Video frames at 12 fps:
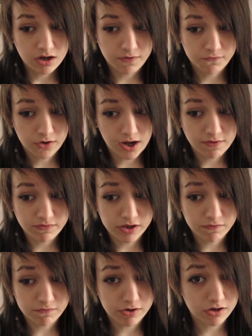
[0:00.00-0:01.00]
If you're
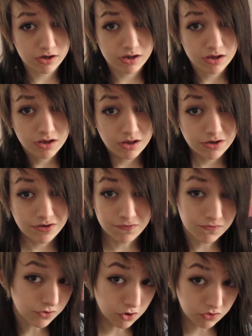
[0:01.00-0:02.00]
having a very
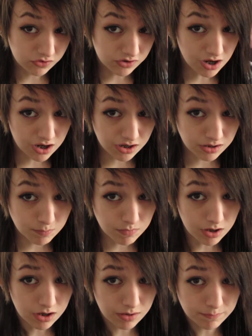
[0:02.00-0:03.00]
difficult
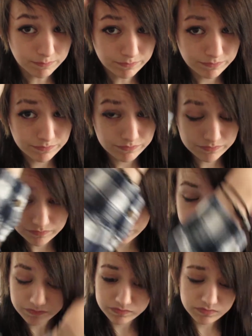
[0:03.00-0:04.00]
time,
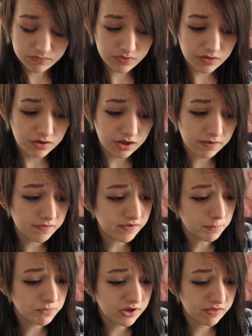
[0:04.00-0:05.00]

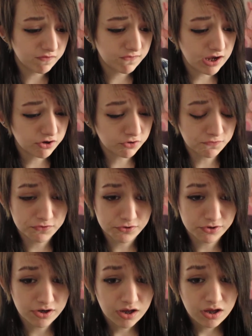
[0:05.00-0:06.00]
accepting the fact, or if
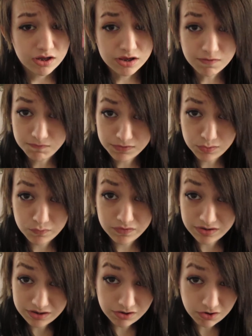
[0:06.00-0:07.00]
you're confused
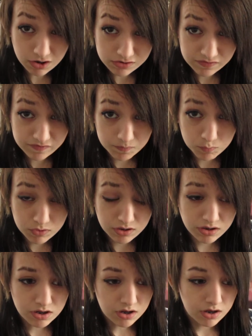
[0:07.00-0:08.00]
and need to talk to someone,